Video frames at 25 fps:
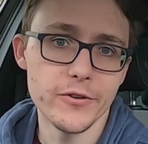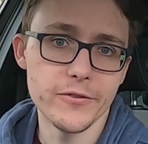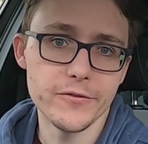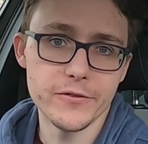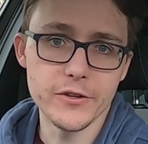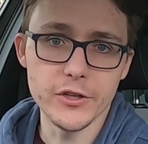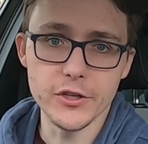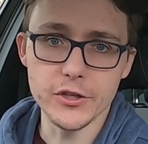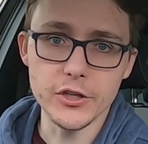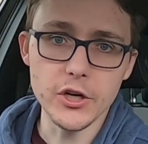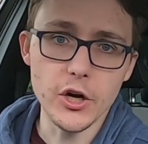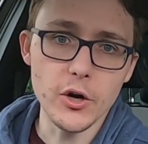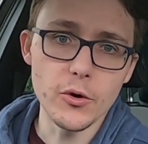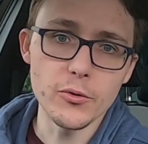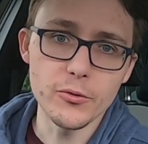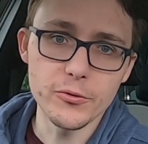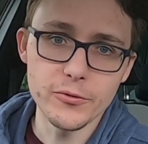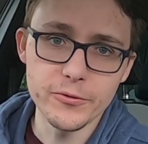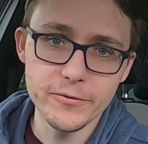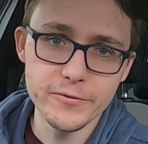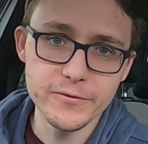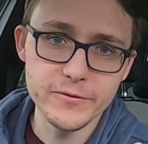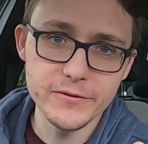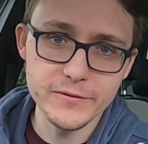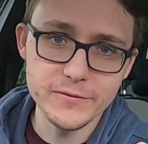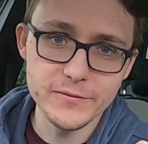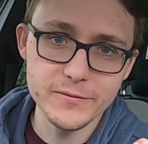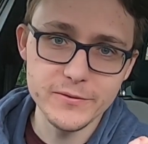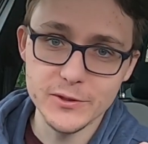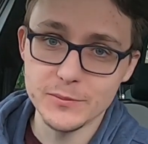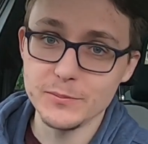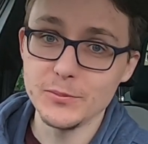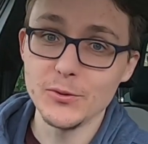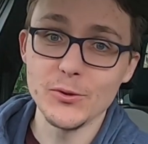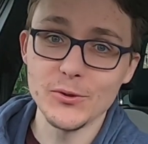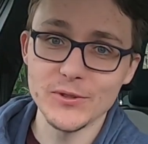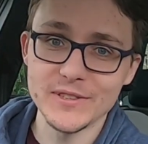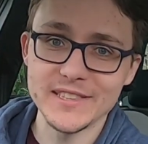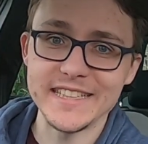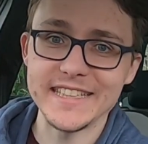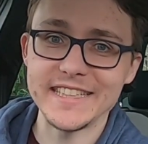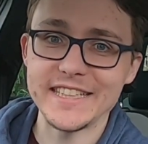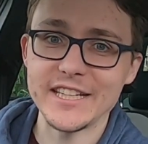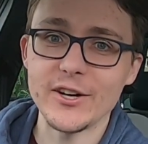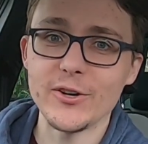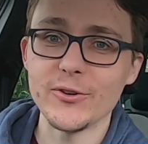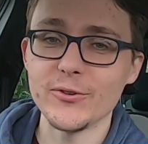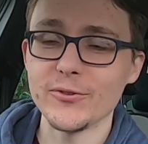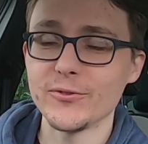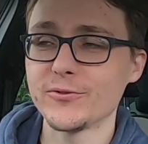of the Golf, sporty
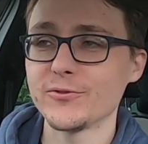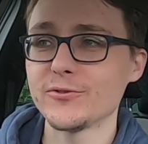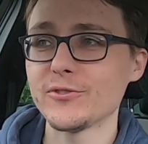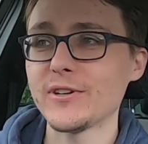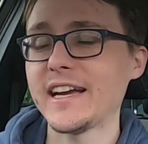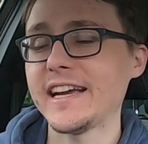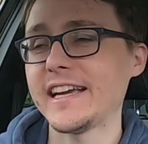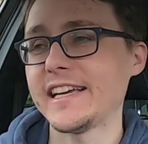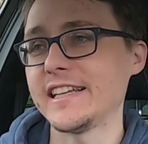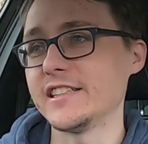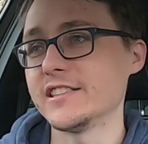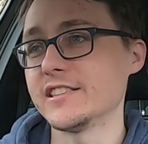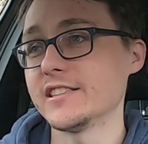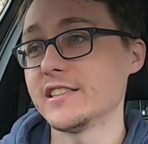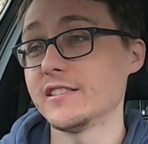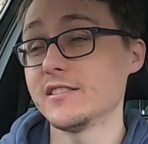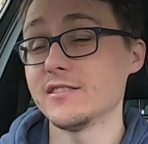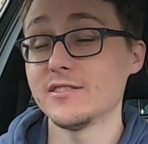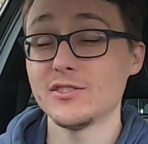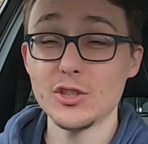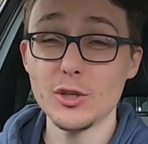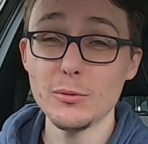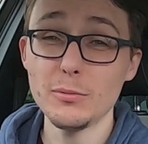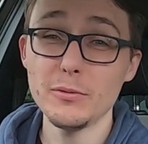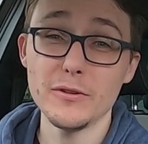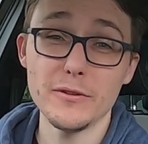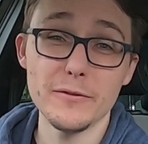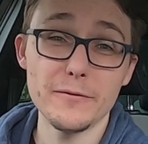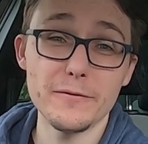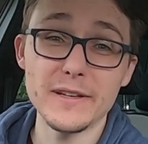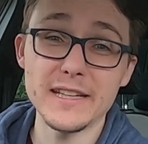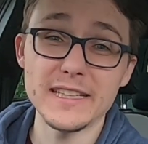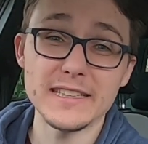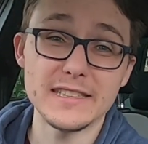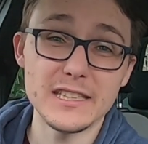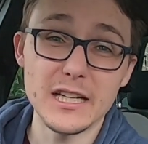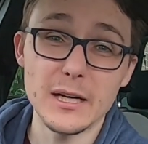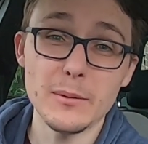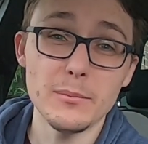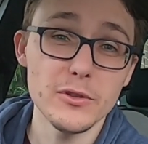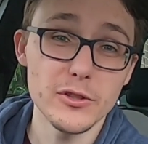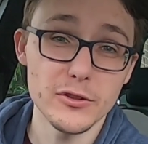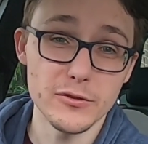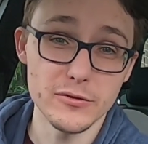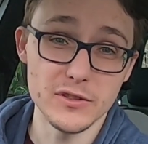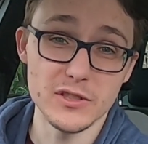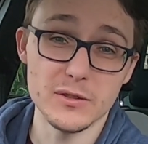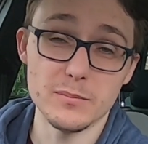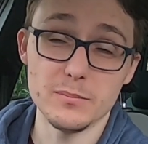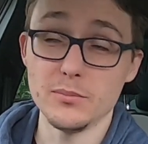Golf range and top of the
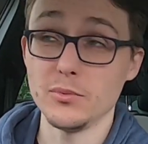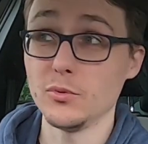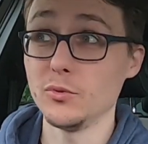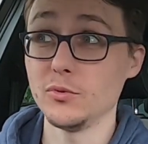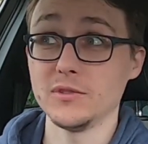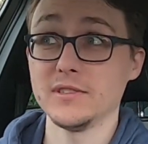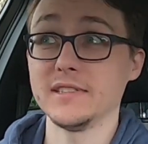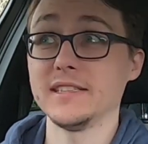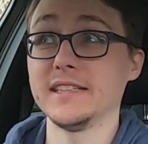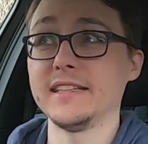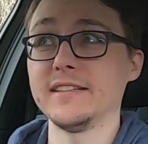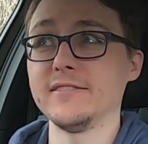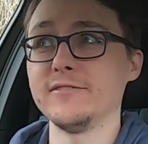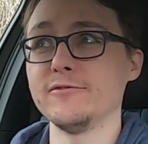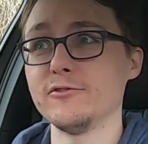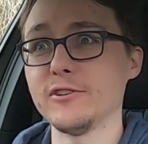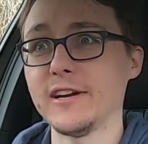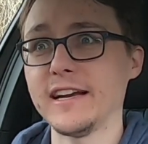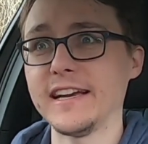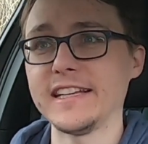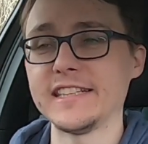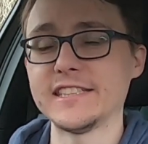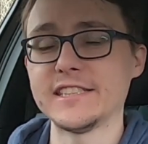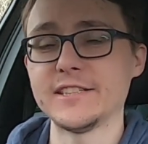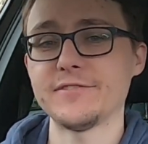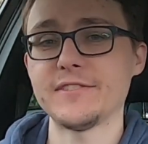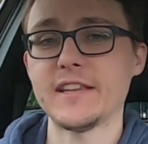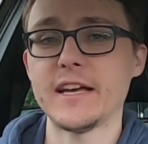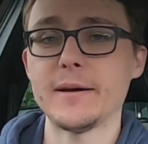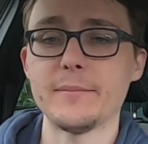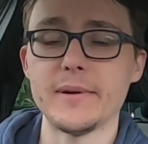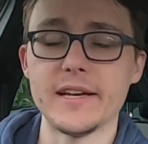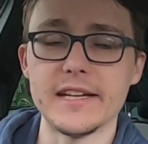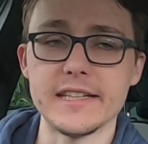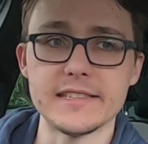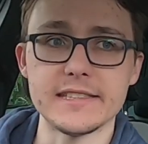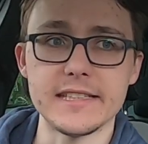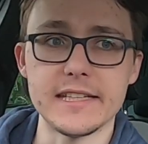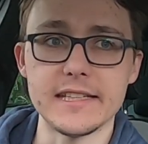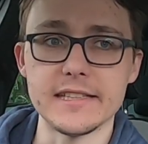VW sporty range, if that makes